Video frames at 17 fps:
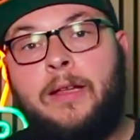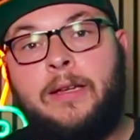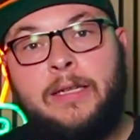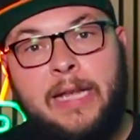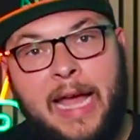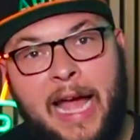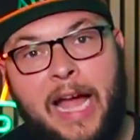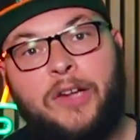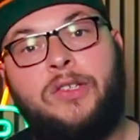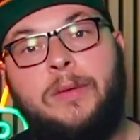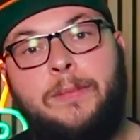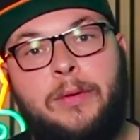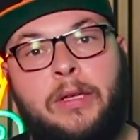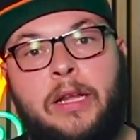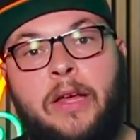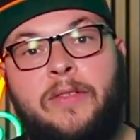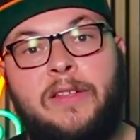to actually
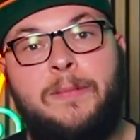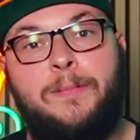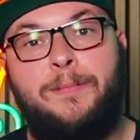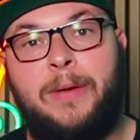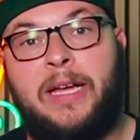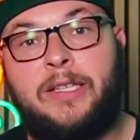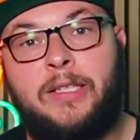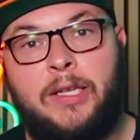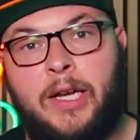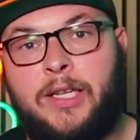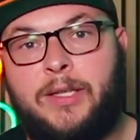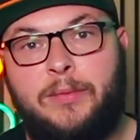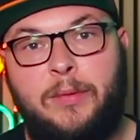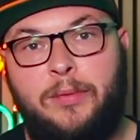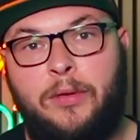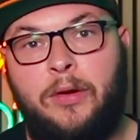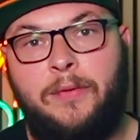build out this best
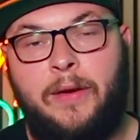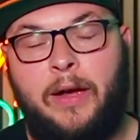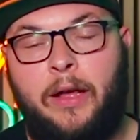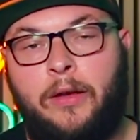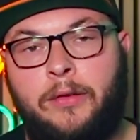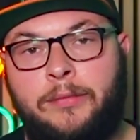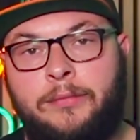customer profile.